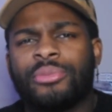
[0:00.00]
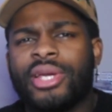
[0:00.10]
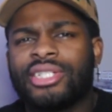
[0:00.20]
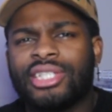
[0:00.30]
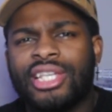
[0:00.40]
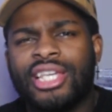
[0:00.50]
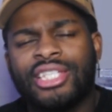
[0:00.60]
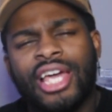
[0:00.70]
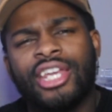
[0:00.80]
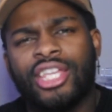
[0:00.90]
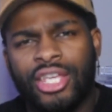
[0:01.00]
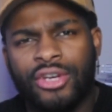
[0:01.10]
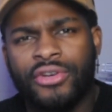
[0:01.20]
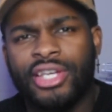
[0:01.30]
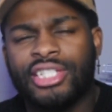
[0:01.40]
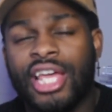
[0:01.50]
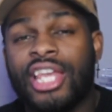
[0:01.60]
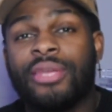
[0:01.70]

So basically, he's kind of curious,